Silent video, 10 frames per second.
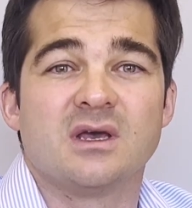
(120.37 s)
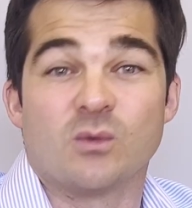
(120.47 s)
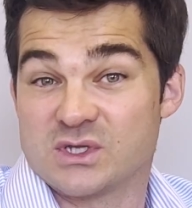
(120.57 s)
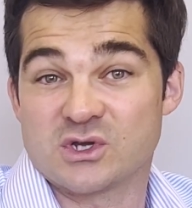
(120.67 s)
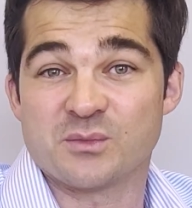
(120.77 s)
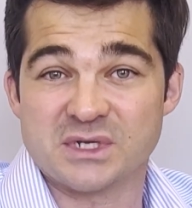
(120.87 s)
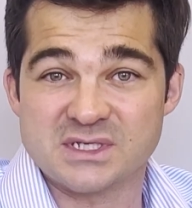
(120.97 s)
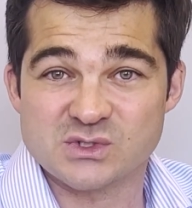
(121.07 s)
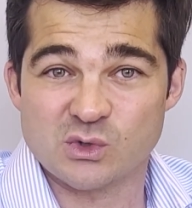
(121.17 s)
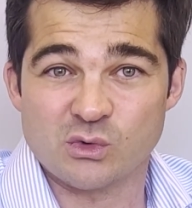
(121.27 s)
what the company
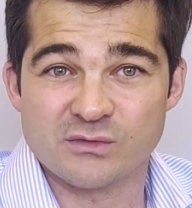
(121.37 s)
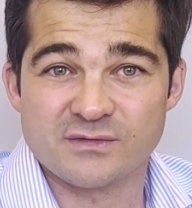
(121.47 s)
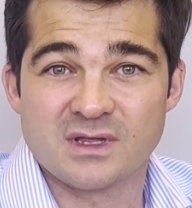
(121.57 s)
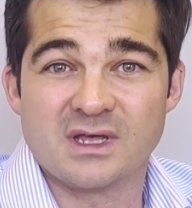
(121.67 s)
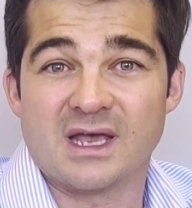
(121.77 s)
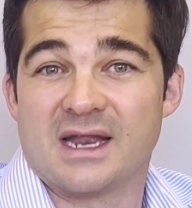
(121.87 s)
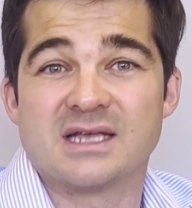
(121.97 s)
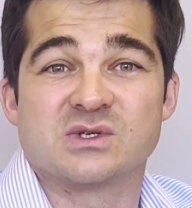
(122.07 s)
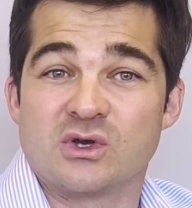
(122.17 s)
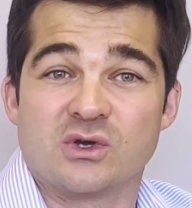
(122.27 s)
solves, and
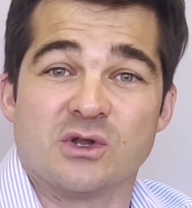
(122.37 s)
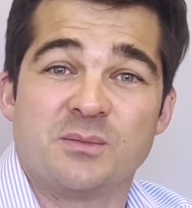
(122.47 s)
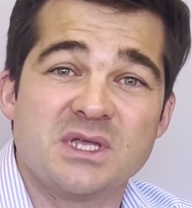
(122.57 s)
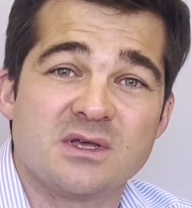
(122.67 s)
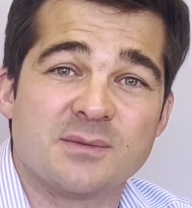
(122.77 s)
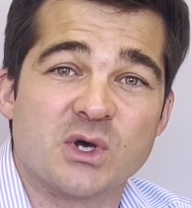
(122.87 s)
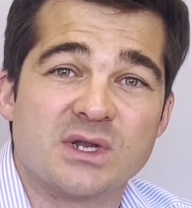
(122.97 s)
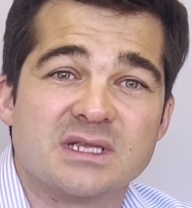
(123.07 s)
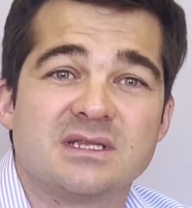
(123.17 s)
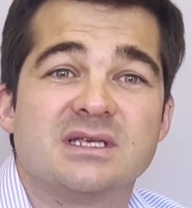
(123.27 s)
has a good opinion about
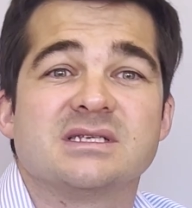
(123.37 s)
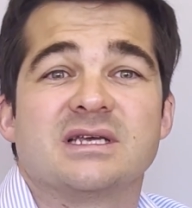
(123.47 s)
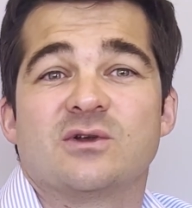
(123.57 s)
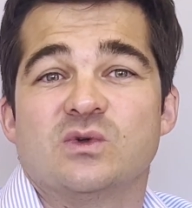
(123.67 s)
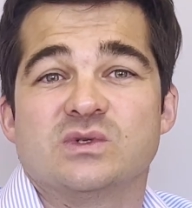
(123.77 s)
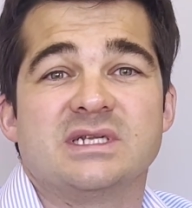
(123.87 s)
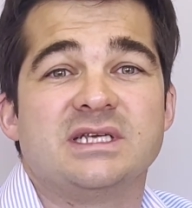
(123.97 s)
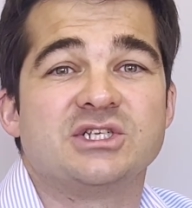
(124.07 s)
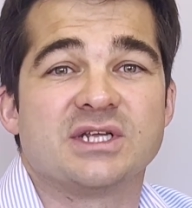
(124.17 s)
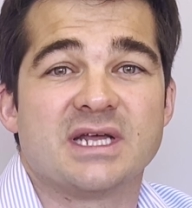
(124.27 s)
it. This includes
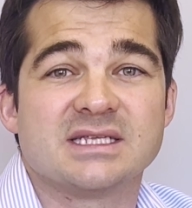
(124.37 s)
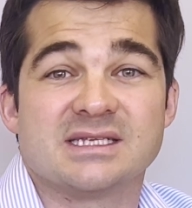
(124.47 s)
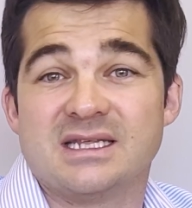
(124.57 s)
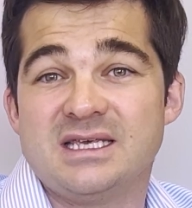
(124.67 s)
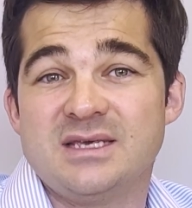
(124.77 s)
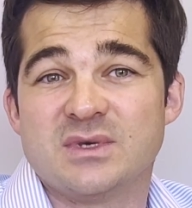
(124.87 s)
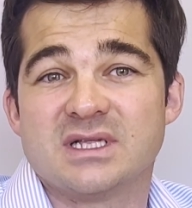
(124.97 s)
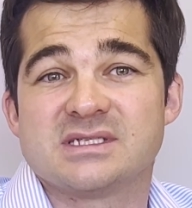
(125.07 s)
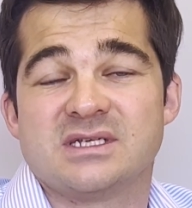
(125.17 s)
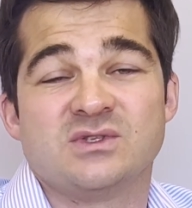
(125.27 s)
lead gen ads and
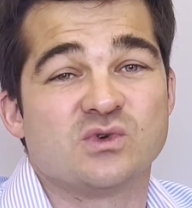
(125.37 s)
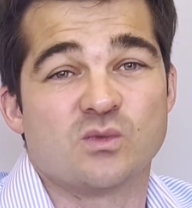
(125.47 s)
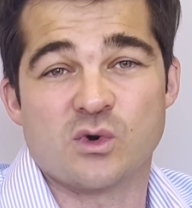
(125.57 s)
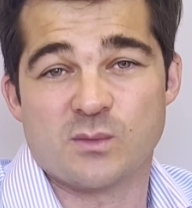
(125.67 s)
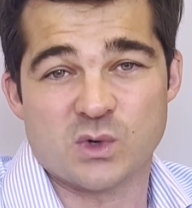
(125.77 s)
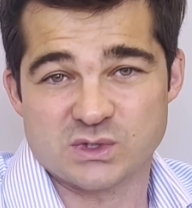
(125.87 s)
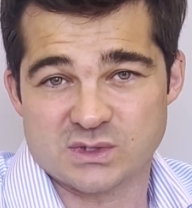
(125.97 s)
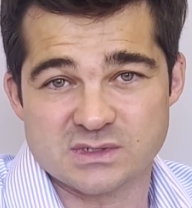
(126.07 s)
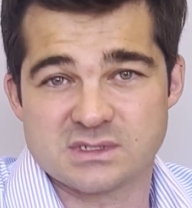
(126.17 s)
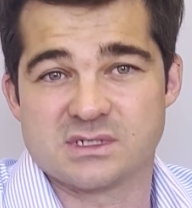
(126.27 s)
emails sent to a warm audience,